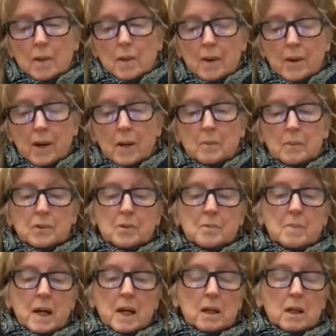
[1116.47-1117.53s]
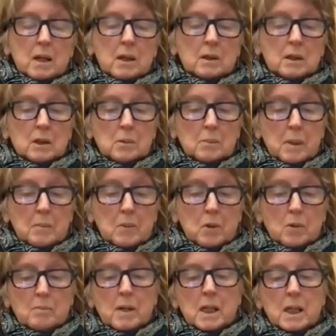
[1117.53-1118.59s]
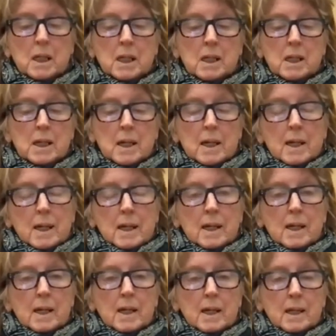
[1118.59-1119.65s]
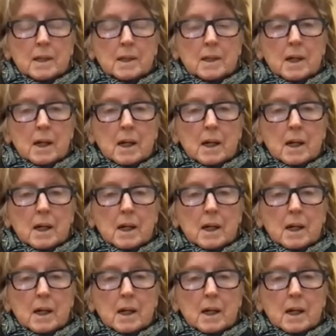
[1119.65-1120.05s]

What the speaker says: They're able to make a little bit more money, and